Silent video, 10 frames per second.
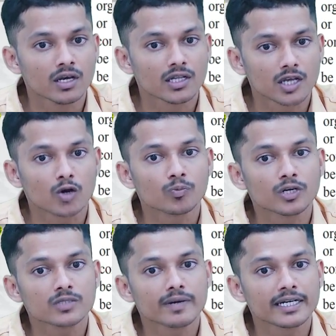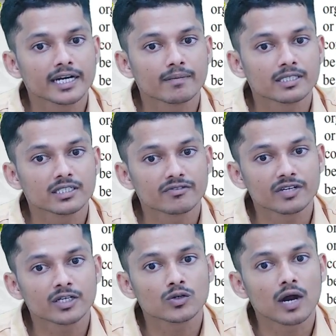The output is maintained by
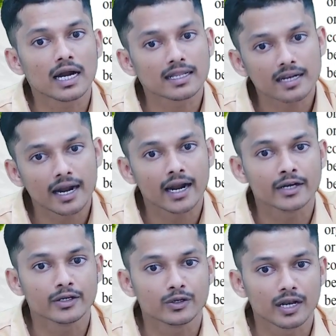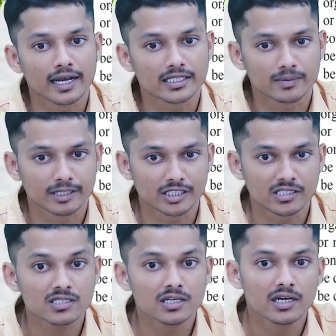shifting to another unutilized
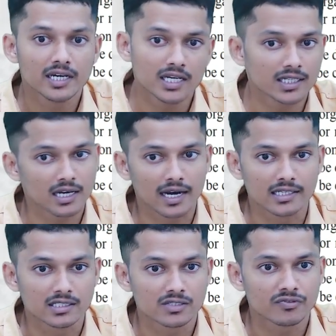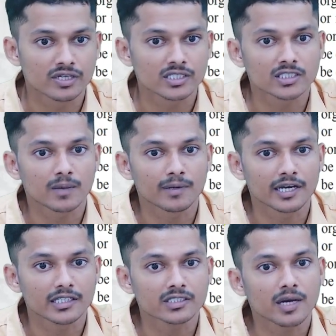machines in other lines. For such
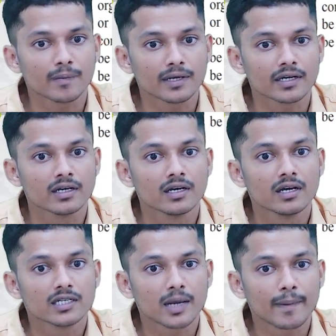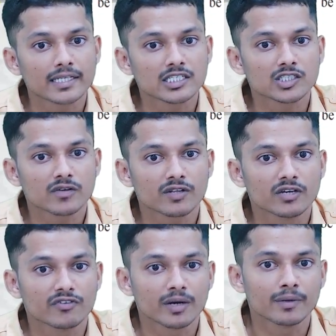application, the capacities of the
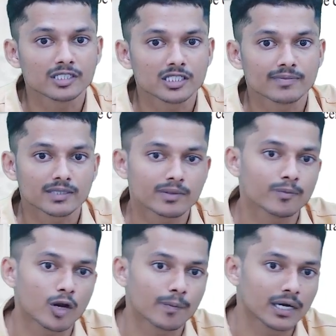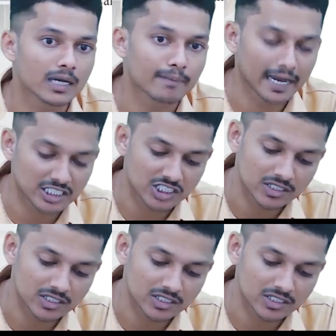different machines must be properly matched.